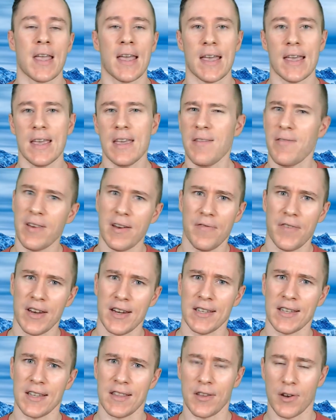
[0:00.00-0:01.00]
even if it
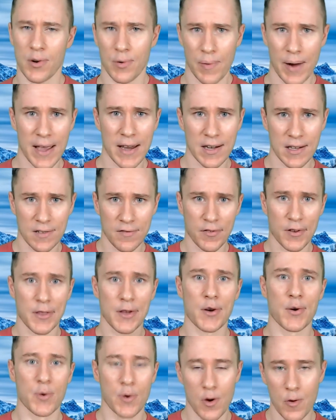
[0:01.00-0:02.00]
isn't the greatest for the
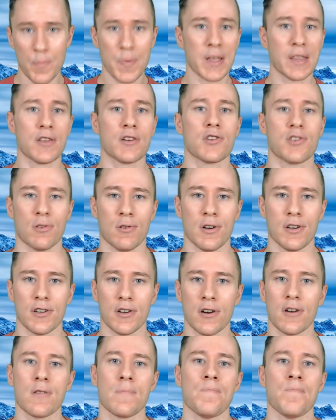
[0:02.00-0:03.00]
group in the short
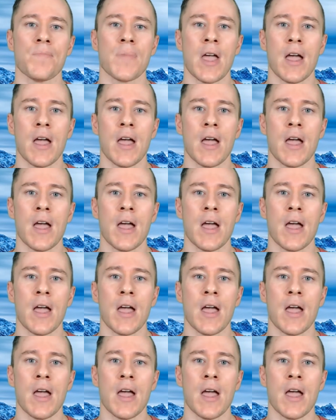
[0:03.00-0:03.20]
term.